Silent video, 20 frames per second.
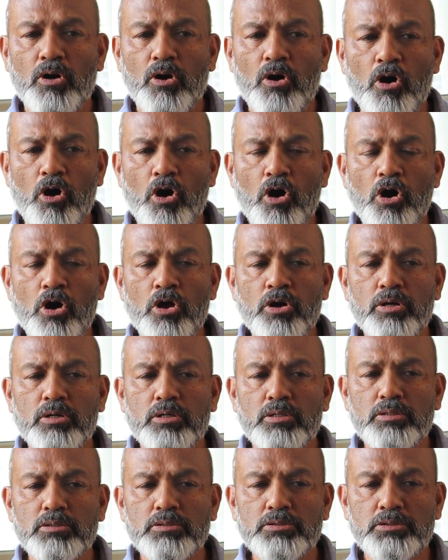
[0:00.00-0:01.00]
or
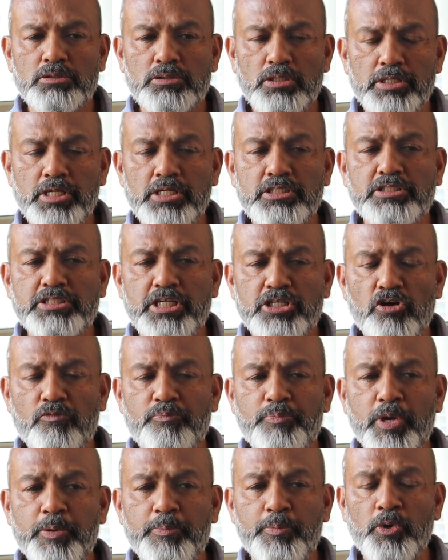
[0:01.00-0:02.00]
certain set
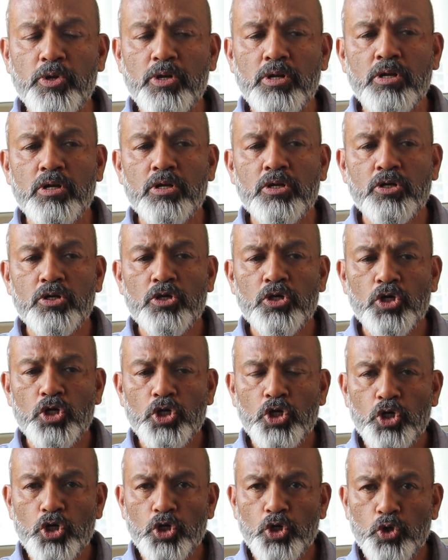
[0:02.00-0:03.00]
of people
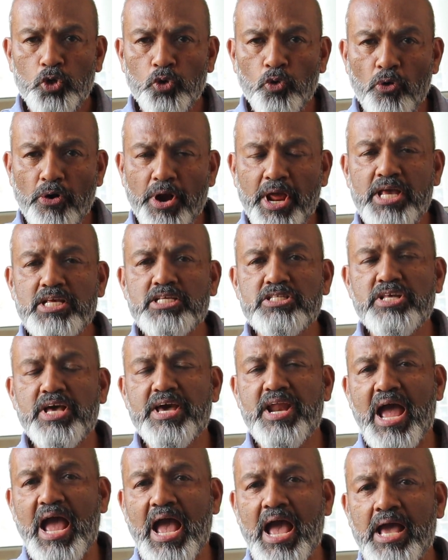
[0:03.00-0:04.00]
to raise
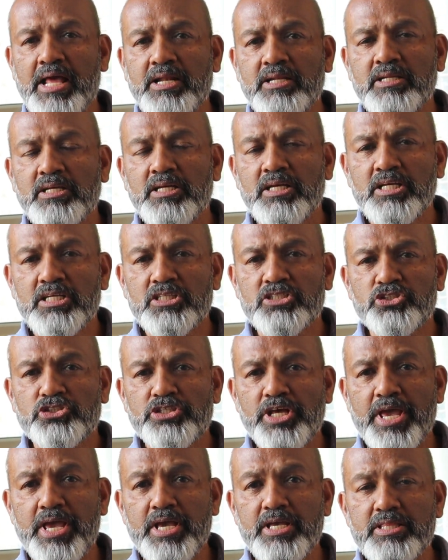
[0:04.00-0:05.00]
their hand
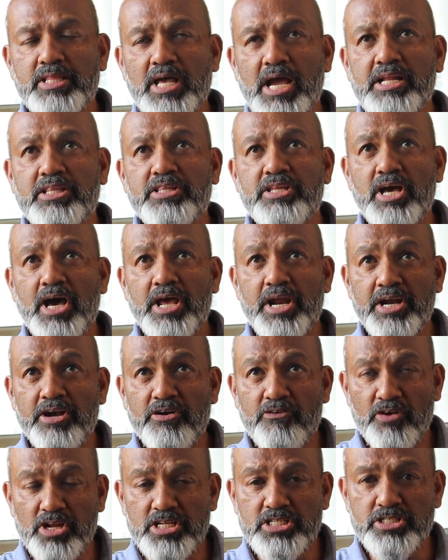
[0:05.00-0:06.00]
saying that they are
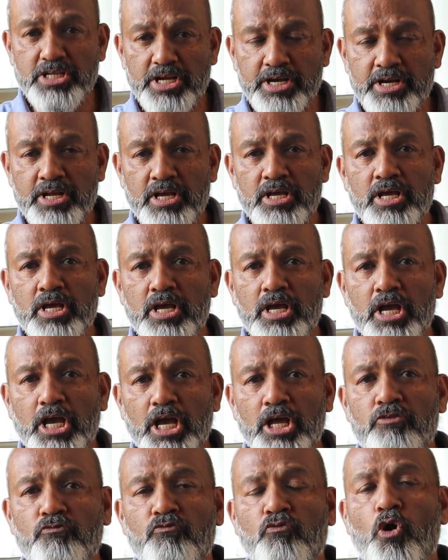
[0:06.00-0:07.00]
interested
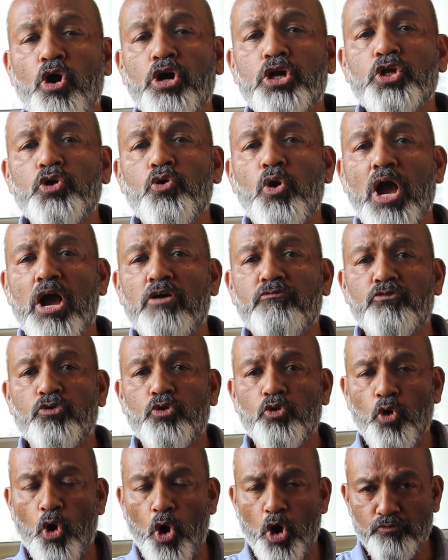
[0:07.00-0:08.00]
in what you have
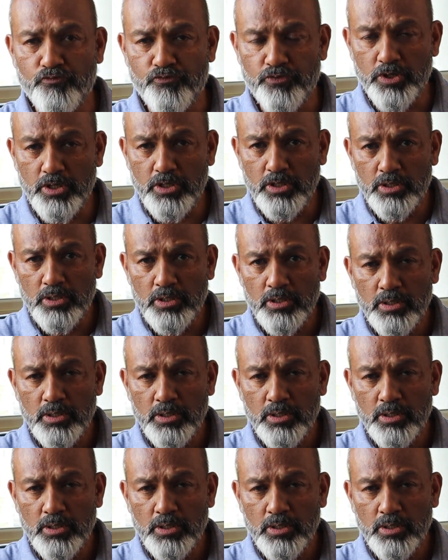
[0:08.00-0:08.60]
to offer,